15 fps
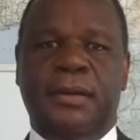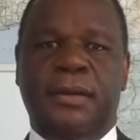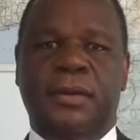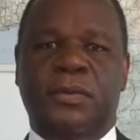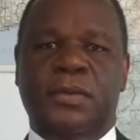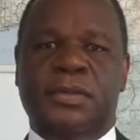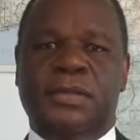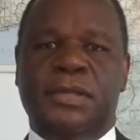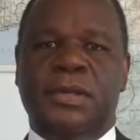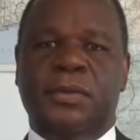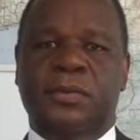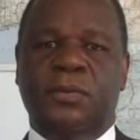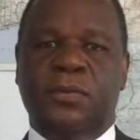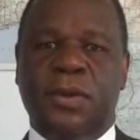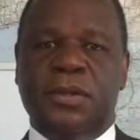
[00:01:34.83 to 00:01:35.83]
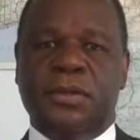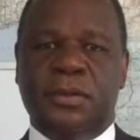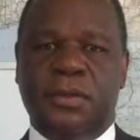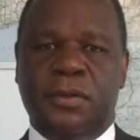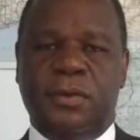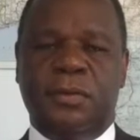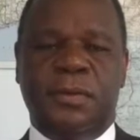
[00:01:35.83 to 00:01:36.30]
We see
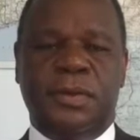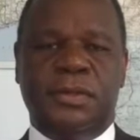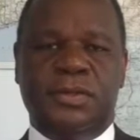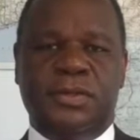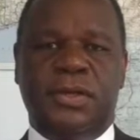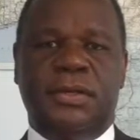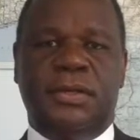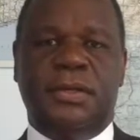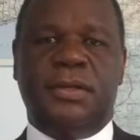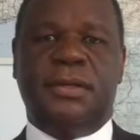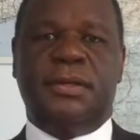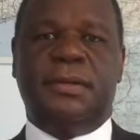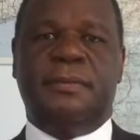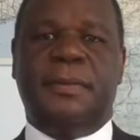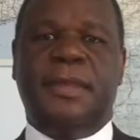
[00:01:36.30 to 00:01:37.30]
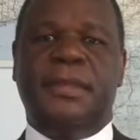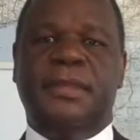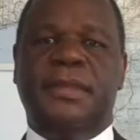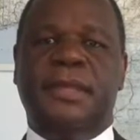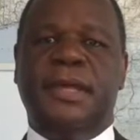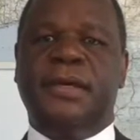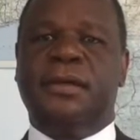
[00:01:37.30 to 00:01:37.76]
one global agenda,
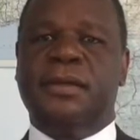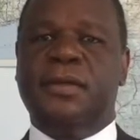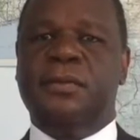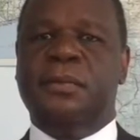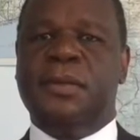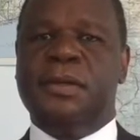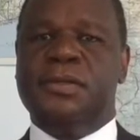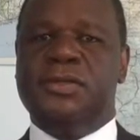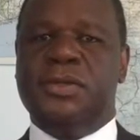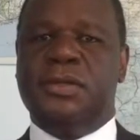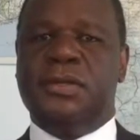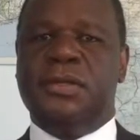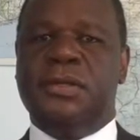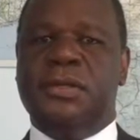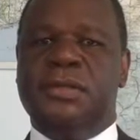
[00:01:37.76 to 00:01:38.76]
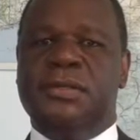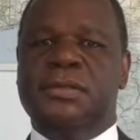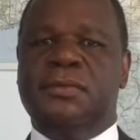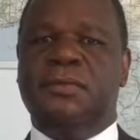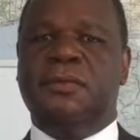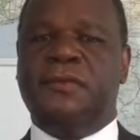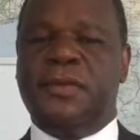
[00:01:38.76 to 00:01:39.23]
and that global agenda
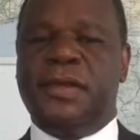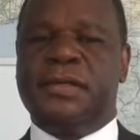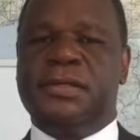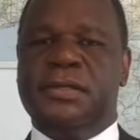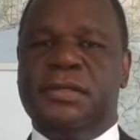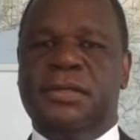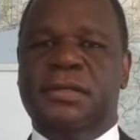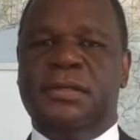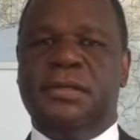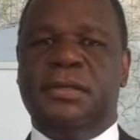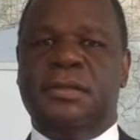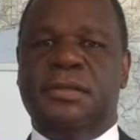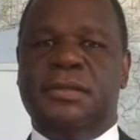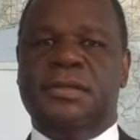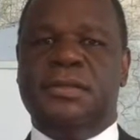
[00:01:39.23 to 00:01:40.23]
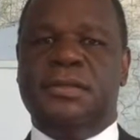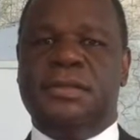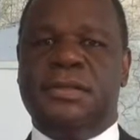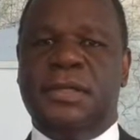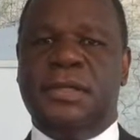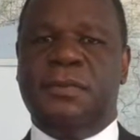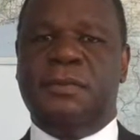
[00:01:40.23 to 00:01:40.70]
is reflected in the
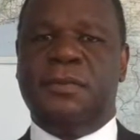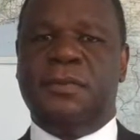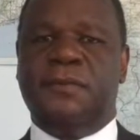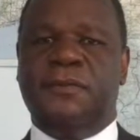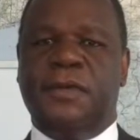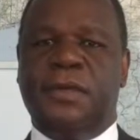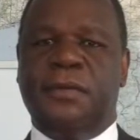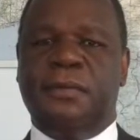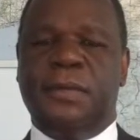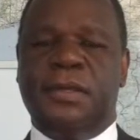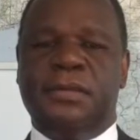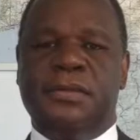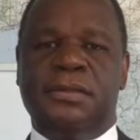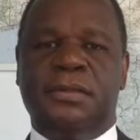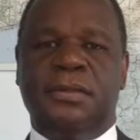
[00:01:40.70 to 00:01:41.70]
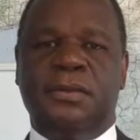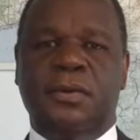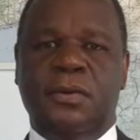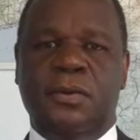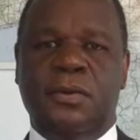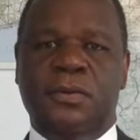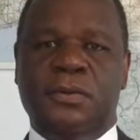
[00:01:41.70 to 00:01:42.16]
Sustainable Development
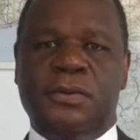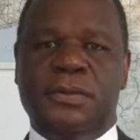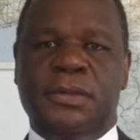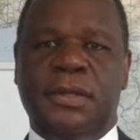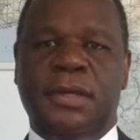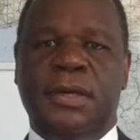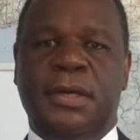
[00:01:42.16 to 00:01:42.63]
Goals.